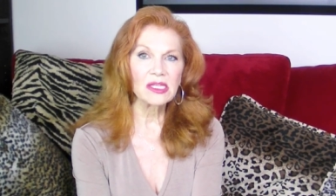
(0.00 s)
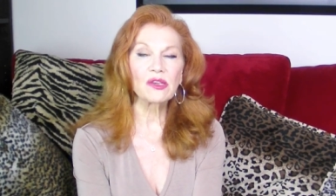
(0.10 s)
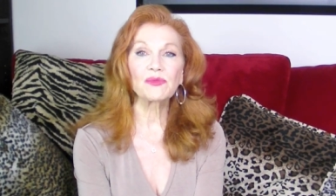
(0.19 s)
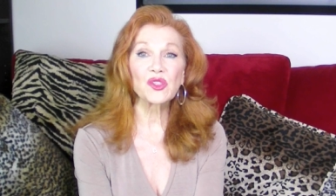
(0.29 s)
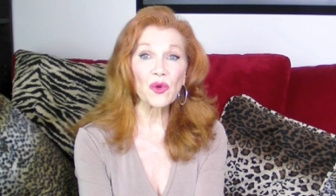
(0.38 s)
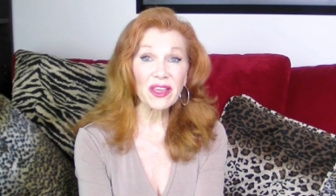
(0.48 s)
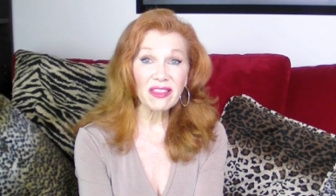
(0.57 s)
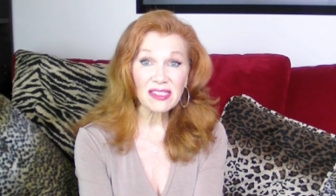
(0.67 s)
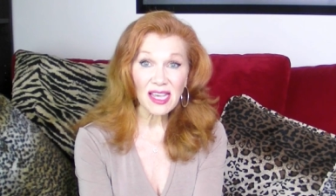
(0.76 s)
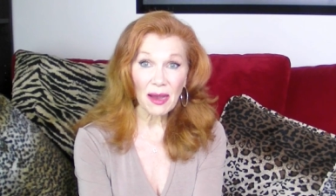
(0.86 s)
So I'm
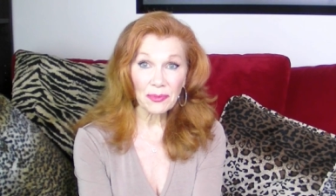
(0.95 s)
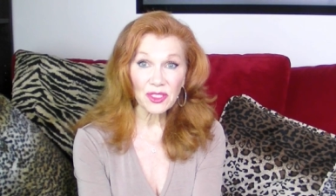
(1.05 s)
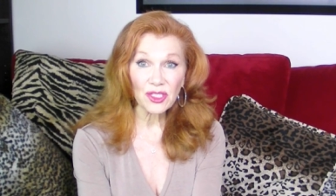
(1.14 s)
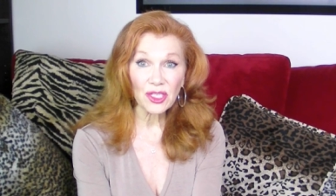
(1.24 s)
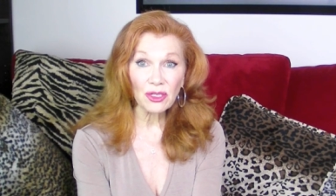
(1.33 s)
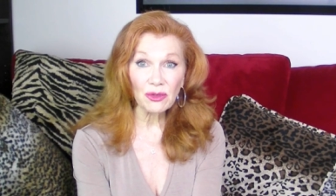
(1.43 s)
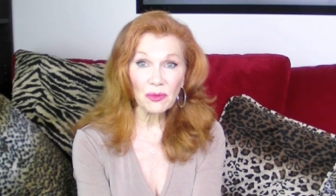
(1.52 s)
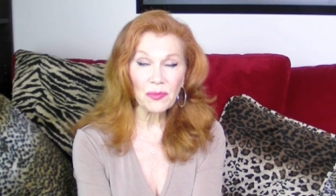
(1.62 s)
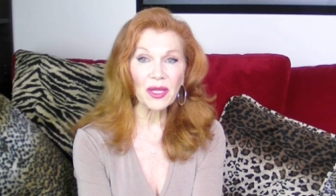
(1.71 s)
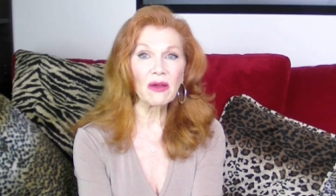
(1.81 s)
sorry this happened to
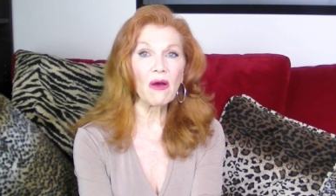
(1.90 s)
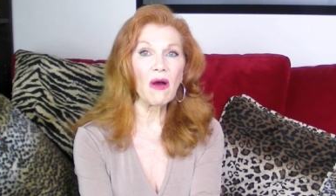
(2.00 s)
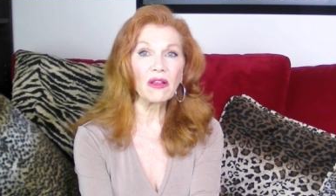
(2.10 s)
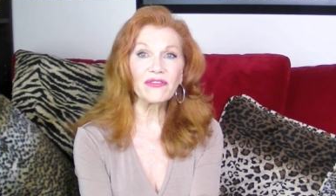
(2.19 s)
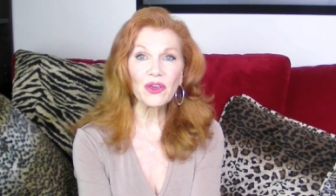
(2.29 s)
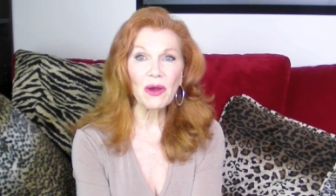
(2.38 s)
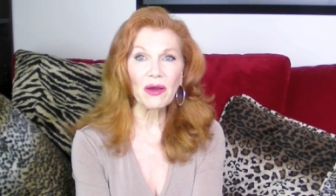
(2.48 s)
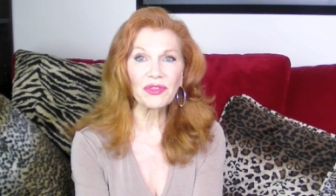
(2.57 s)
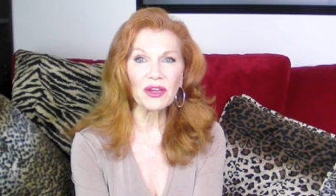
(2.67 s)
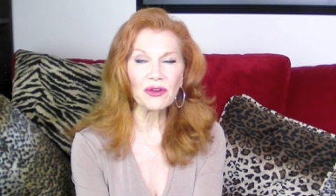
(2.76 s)
you, but all of
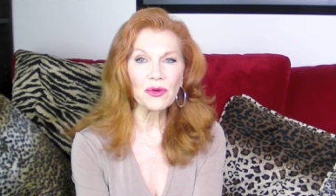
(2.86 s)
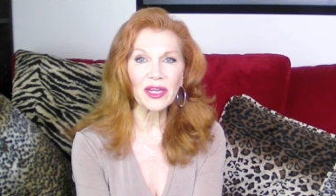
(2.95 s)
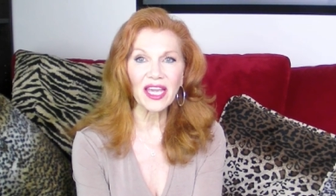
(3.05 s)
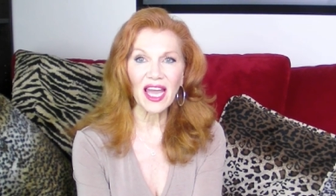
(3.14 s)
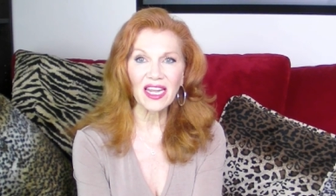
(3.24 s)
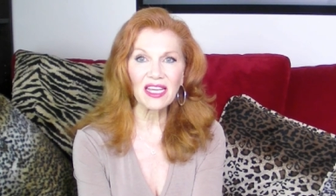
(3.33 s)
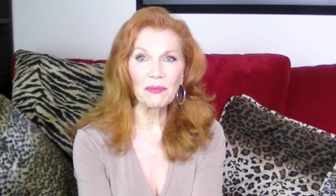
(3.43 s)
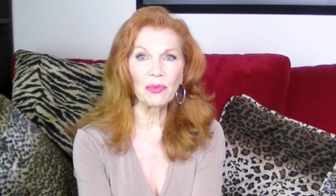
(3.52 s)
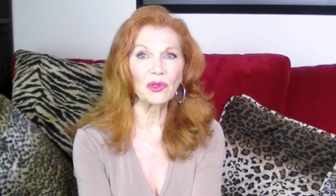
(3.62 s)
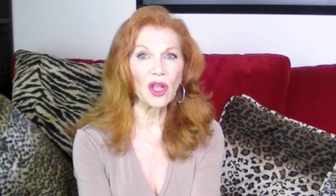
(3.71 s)
you out there who are
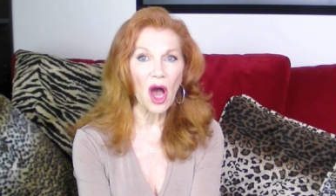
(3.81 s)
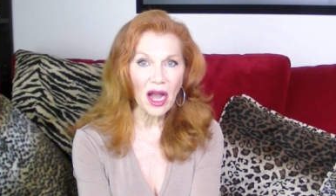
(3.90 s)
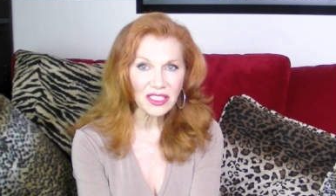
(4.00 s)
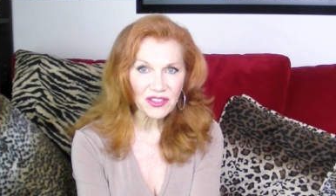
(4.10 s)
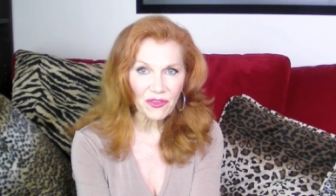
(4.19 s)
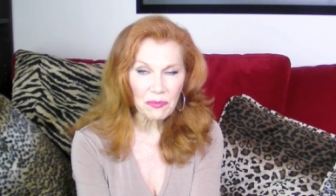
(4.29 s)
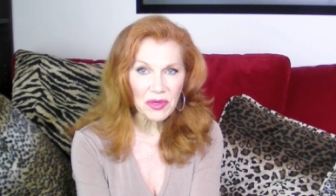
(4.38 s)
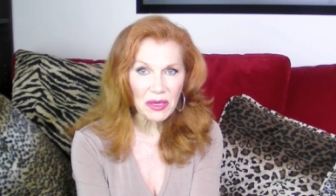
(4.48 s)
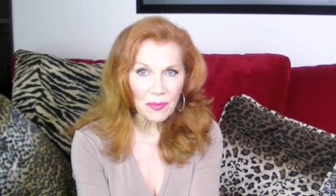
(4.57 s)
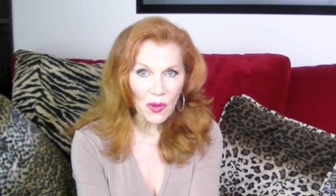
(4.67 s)
getting blocked
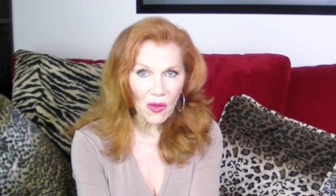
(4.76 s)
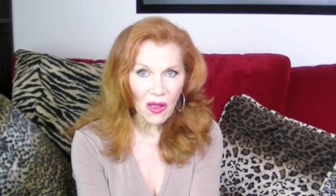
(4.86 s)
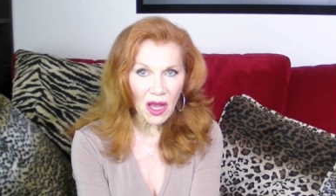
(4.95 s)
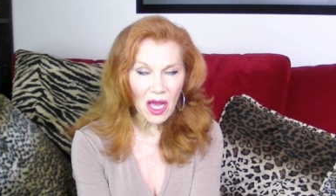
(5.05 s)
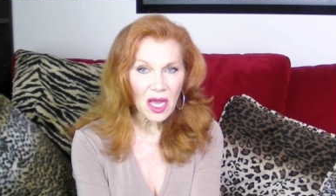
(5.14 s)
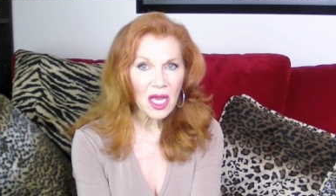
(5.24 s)
from people,